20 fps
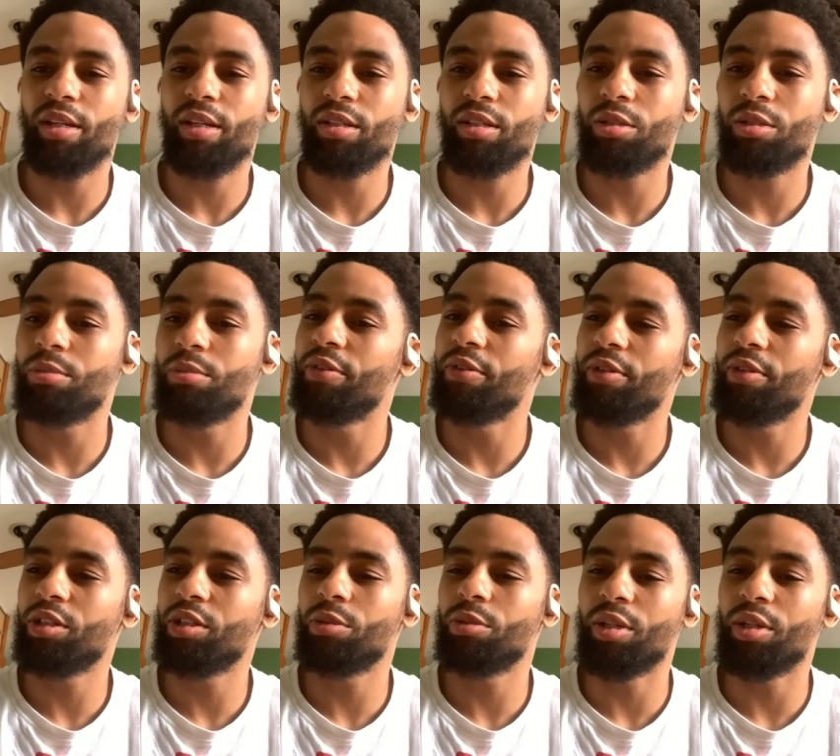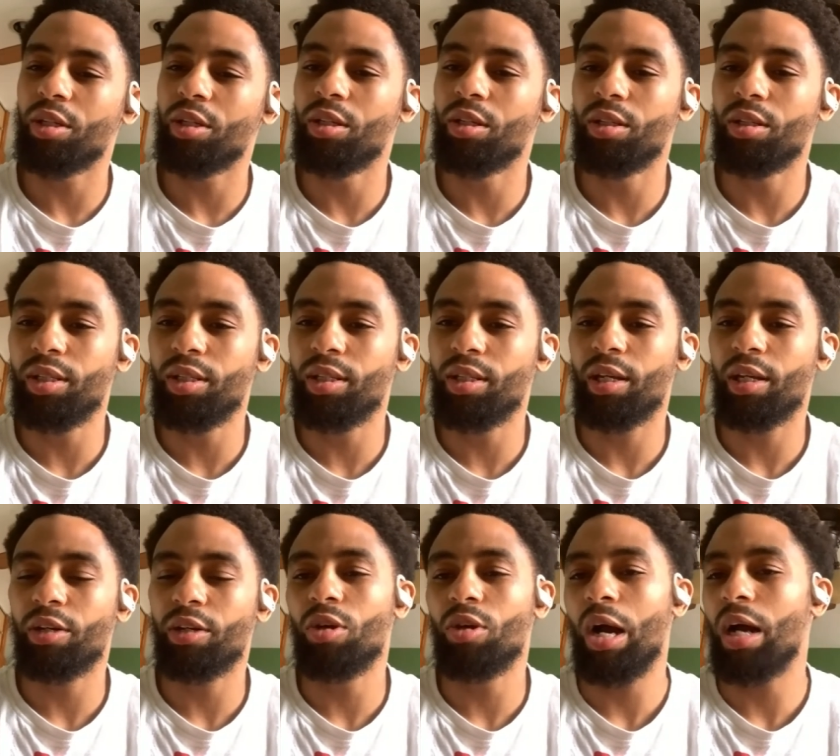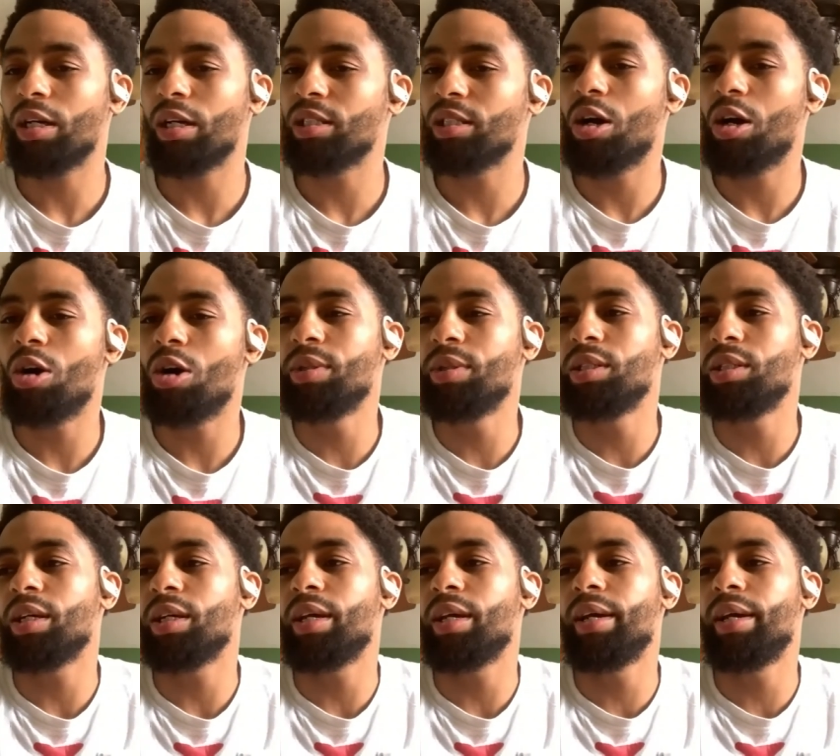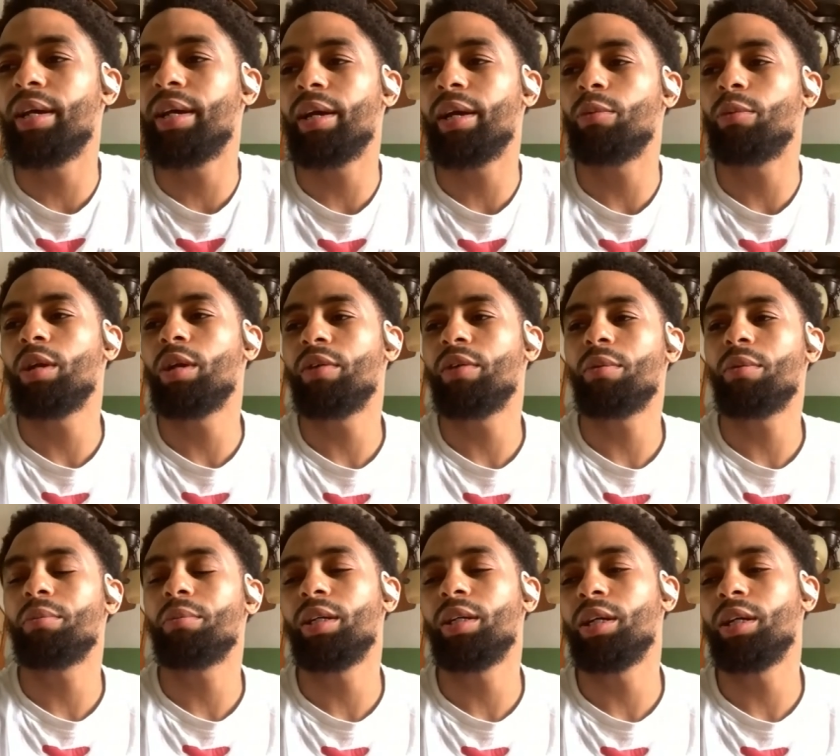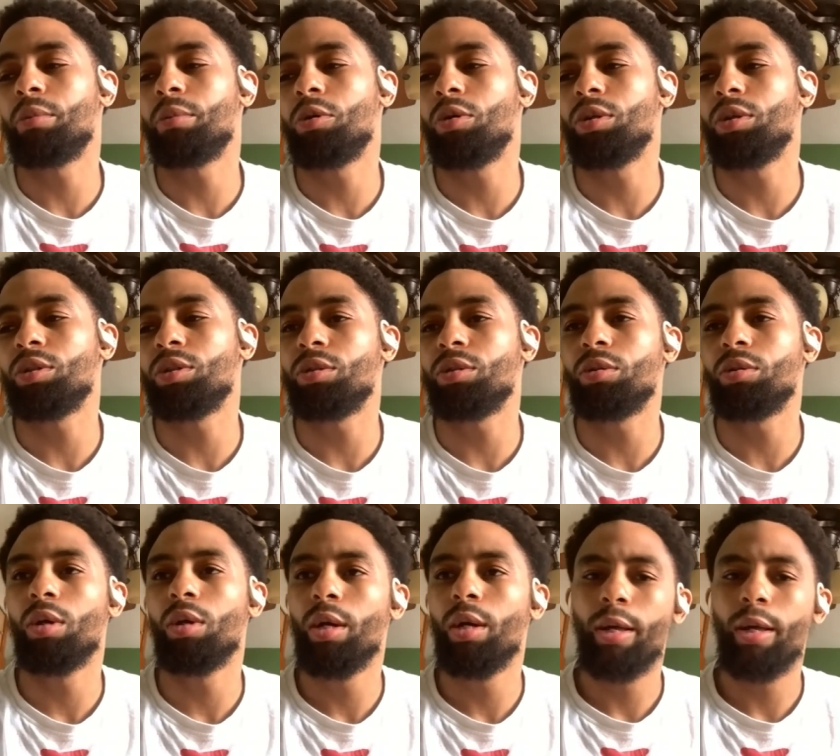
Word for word: Like this should be a good league. Like, because I always look ahead, like whatever league I'm going to,